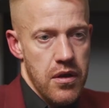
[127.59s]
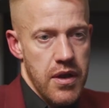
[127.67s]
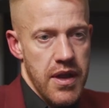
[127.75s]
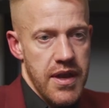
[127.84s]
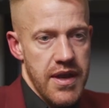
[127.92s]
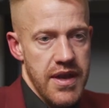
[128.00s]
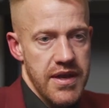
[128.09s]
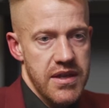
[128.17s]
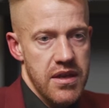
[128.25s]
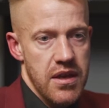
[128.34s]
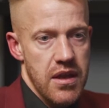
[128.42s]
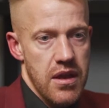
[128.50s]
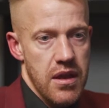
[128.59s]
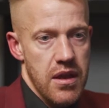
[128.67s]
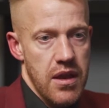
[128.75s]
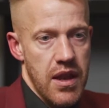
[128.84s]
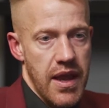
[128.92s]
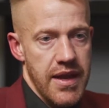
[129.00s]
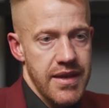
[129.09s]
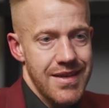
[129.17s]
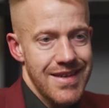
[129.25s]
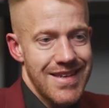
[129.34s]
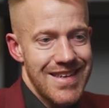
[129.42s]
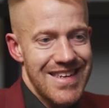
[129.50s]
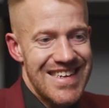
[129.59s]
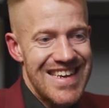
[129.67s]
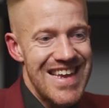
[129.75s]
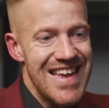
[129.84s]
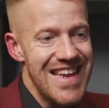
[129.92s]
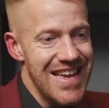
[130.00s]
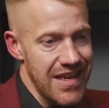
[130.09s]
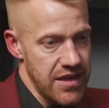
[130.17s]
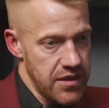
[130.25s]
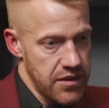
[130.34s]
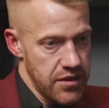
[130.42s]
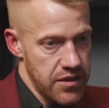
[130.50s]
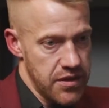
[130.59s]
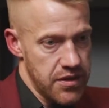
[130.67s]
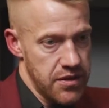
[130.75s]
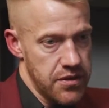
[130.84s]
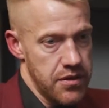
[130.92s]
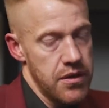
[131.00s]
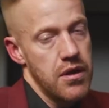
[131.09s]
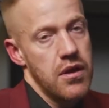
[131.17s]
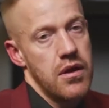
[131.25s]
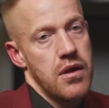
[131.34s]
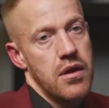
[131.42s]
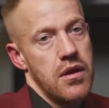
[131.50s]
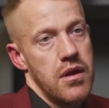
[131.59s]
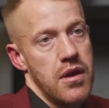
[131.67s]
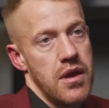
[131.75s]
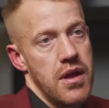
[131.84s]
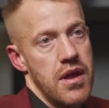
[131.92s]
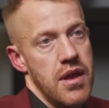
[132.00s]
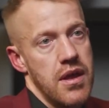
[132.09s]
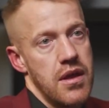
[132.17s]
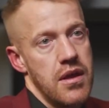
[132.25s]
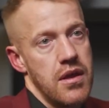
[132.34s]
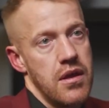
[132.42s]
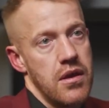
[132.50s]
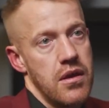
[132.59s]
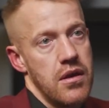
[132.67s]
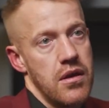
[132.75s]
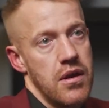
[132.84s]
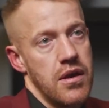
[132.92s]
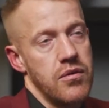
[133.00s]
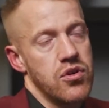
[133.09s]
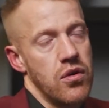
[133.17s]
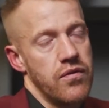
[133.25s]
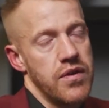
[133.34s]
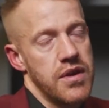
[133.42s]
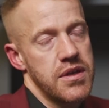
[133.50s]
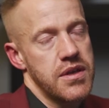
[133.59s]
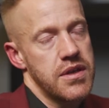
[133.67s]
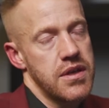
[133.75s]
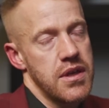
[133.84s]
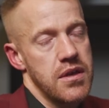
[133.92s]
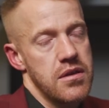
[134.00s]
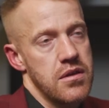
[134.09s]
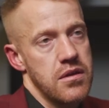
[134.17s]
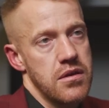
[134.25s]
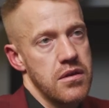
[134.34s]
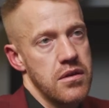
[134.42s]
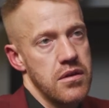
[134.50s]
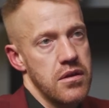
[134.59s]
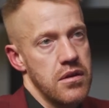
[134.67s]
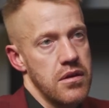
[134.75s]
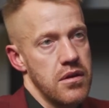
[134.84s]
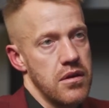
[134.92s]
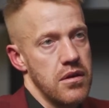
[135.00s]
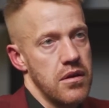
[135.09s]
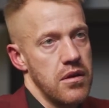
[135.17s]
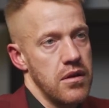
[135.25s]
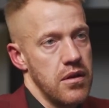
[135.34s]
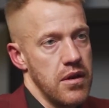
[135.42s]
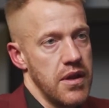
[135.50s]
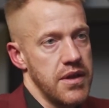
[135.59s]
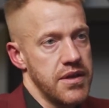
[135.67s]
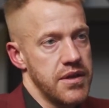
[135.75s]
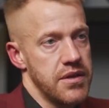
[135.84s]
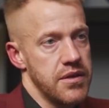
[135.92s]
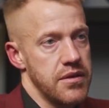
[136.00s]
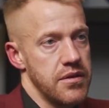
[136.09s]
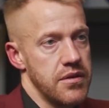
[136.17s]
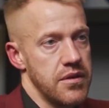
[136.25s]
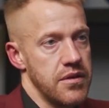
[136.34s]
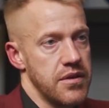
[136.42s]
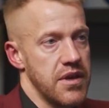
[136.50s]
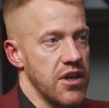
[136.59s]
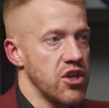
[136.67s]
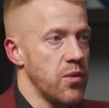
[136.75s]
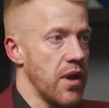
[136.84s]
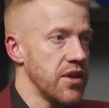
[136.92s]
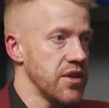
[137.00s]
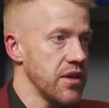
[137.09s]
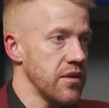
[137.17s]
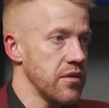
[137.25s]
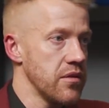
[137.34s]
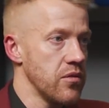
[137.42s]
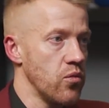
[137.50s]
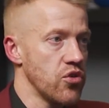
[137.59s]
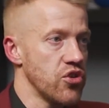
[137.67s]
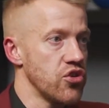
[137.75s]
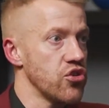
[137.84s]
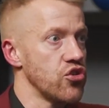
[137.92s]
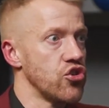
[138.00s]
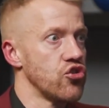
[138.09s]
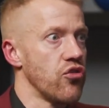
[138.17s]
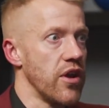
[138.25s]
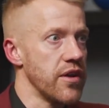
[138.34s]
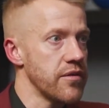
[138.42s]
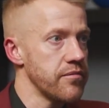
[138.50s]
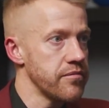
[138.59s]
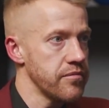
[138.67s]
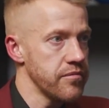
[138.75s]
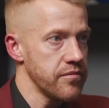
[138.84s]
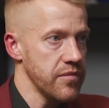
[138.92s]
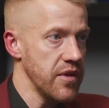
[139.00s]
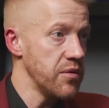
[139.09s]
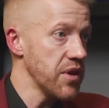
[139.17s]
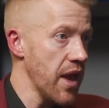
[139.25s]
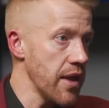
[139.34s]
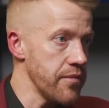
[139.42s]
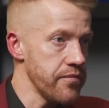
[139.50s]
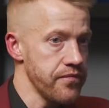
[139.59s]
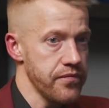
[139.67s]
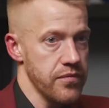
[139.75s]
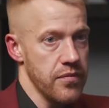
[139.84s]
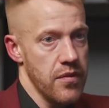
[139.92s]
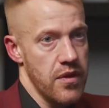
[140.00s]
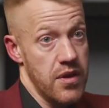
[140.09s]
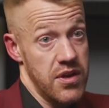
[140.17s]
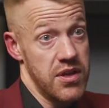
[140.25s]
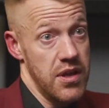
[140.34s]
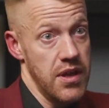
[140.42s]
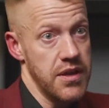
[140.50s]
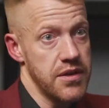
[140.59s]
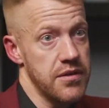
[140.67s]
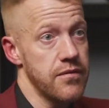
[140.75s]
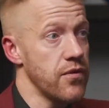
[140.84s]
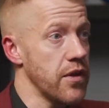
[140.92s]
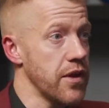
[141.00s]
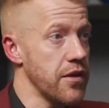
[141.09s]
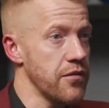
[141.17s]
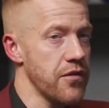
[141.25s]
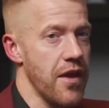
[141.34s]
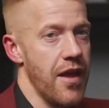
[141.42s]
in his late teens, it was obvious to see that his sexuality wasn't straight. He was gay. Still is, funnily enough.